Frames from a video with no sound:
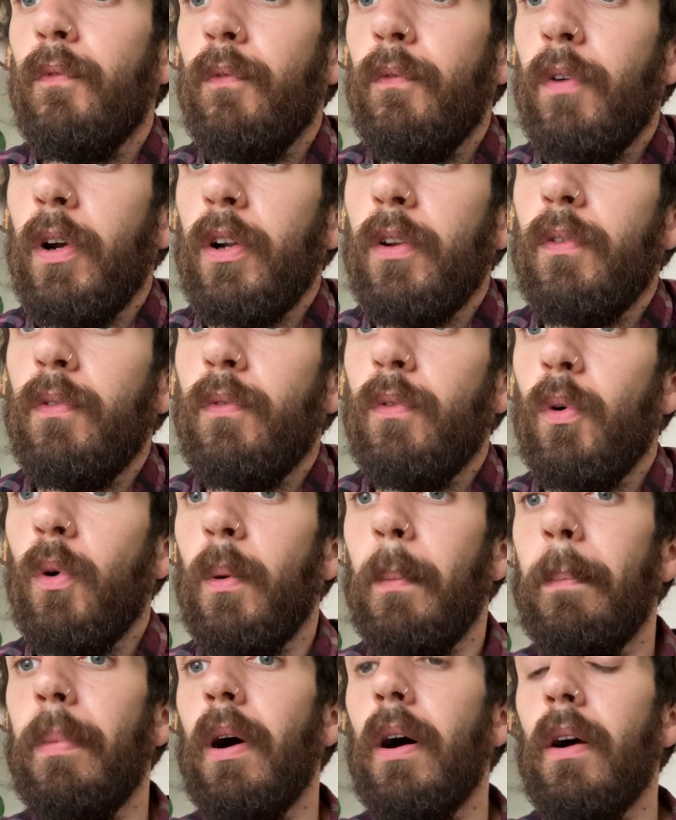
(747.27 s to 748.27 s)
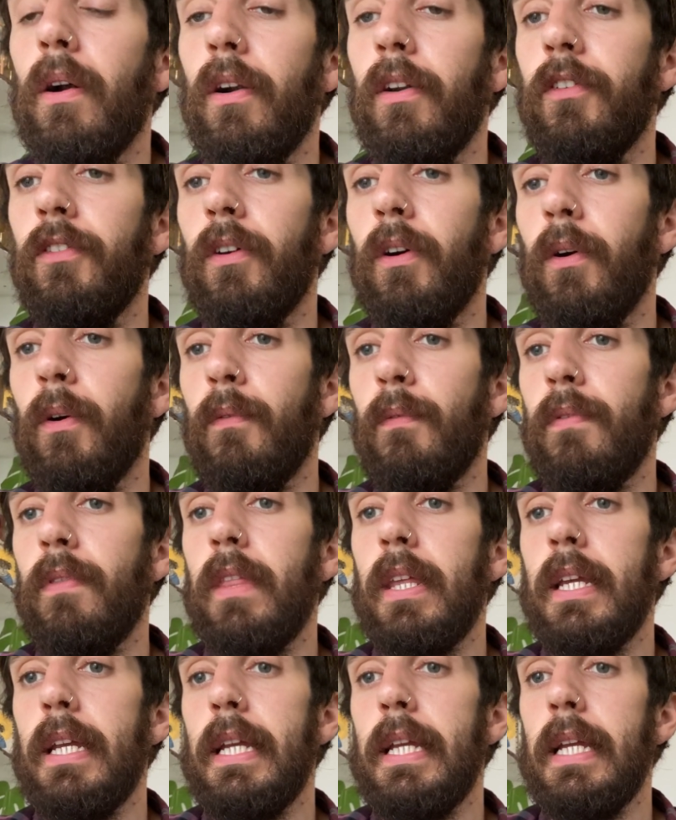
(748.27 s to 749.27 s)
first 4 bars of
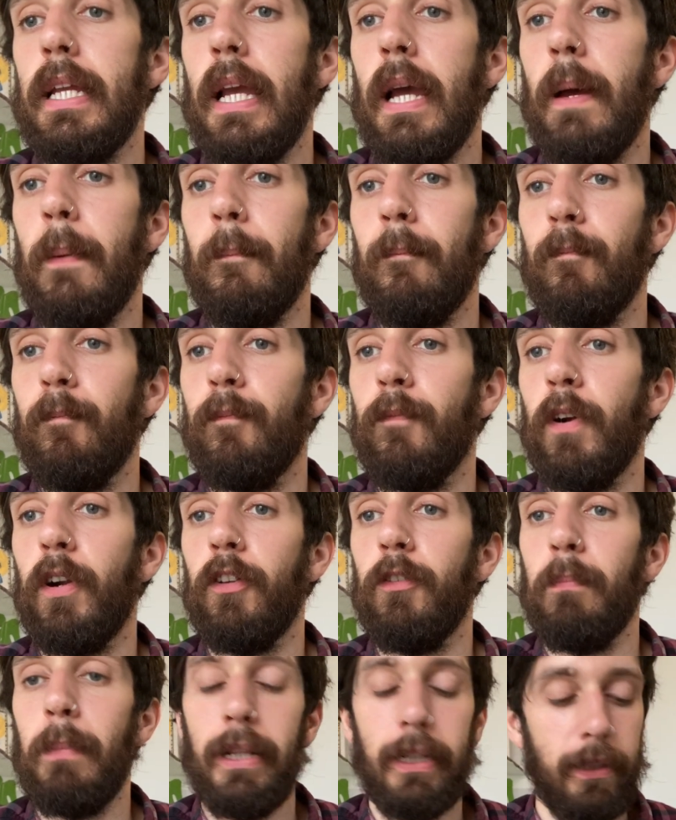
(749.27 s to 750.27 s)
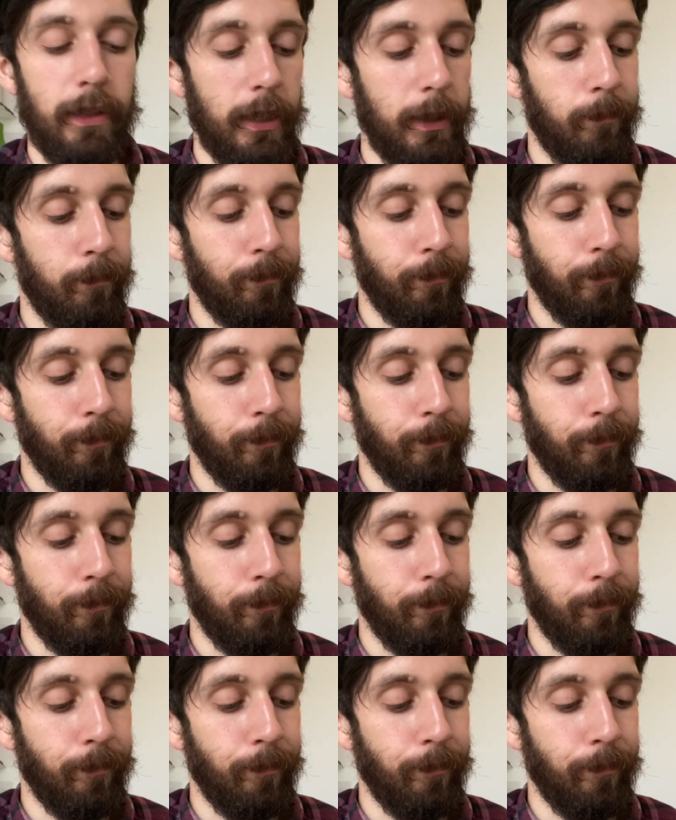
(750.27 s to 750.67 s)
the first melody.